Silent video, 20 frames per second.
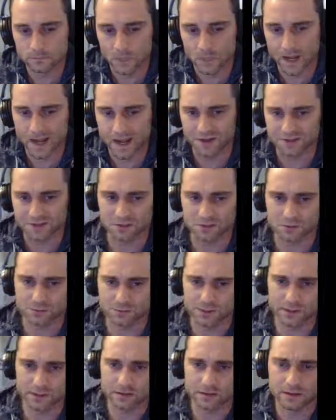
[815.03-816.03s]
I also don't really
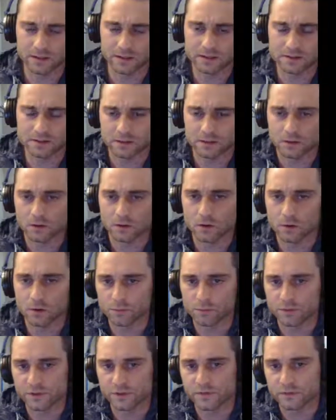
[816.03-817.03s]
like the ace-10 call
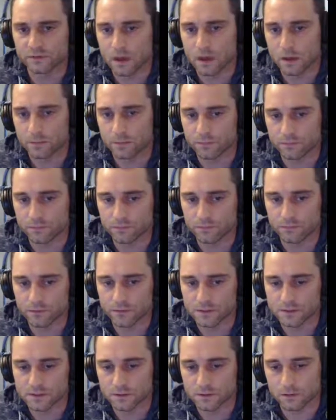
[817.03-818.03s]
pre-flop
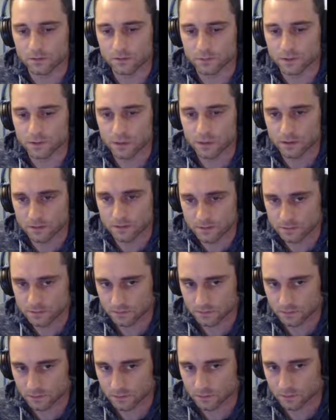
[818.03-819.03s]
versus the 3x
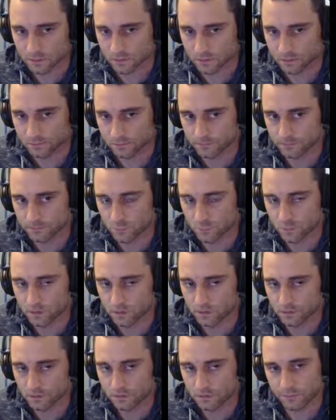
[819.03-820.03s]
earlier
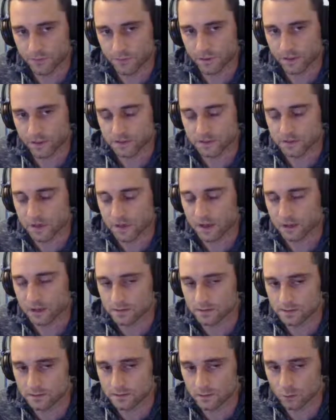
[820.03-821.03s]
when 3x
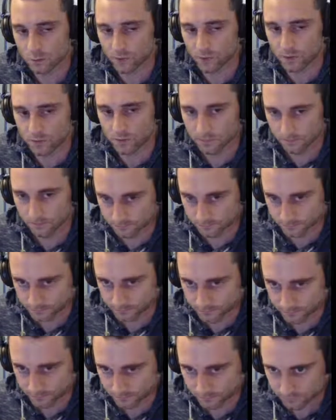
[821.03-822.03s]
9s opened.
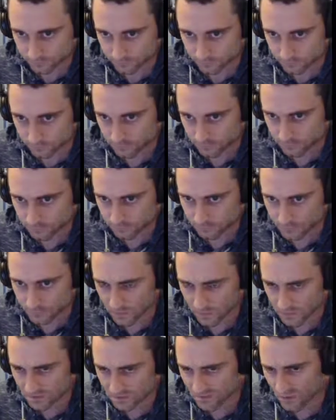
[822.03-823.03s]

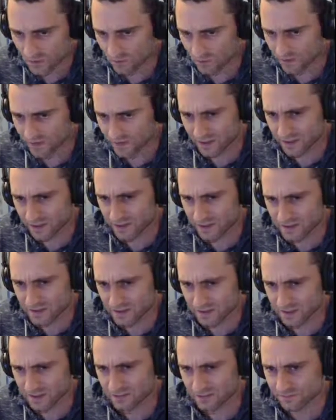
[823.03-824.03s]
Small blind had
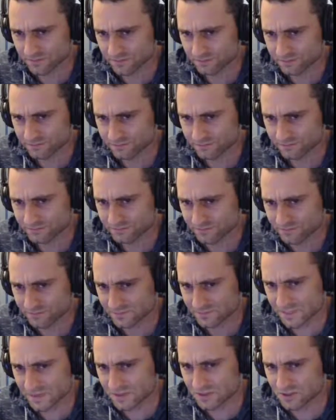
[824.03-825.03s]
ace-10
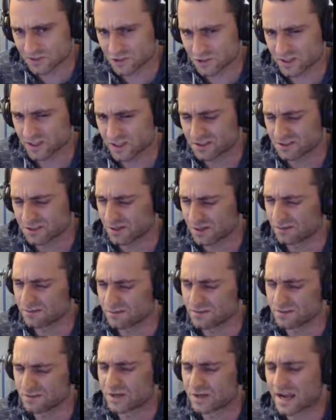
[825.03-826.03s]
and then check shove
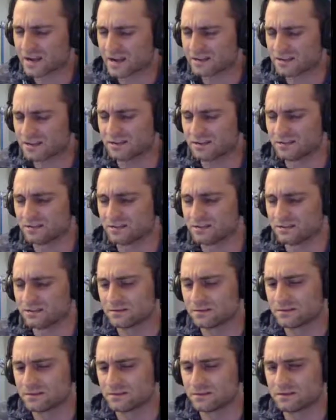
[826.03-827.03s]
to jack-10
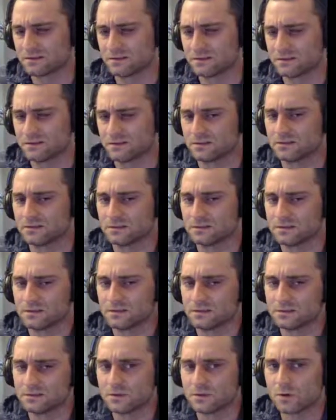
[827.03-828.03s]

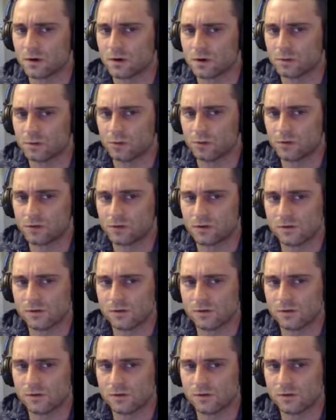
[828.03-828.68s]
to hard board.